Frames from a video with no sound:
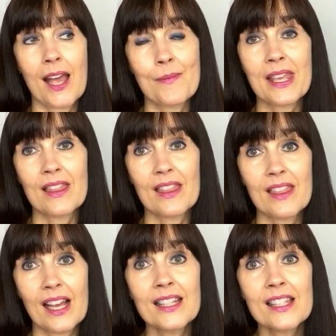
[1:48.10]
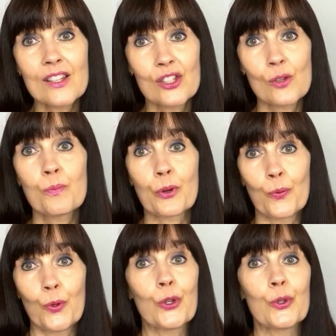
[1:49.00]
I mean, that's a super
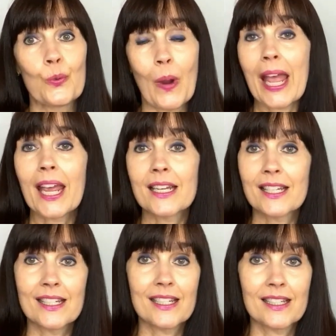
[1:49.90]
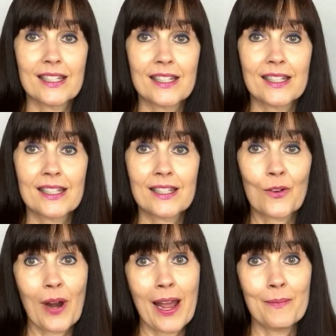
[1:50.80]
rude way to
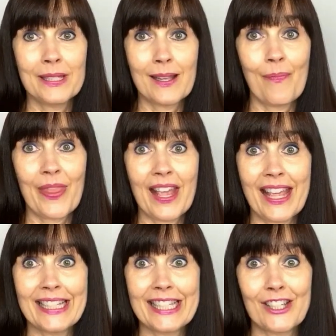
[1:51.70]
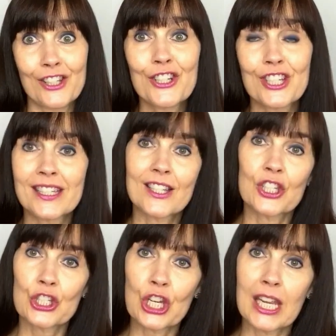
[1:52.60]
describe something as delicious
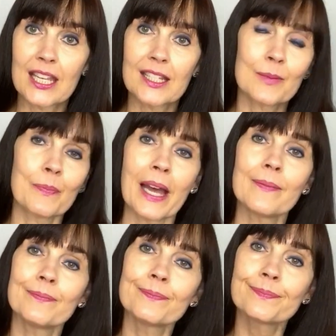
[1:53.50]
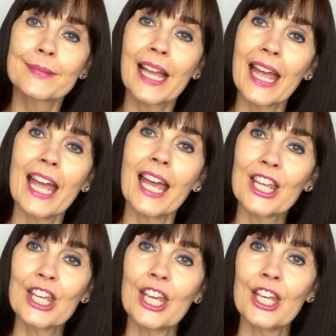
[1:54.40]
as cheese, but
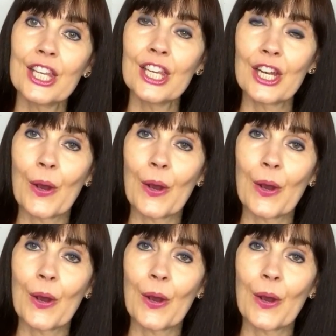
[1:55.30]
you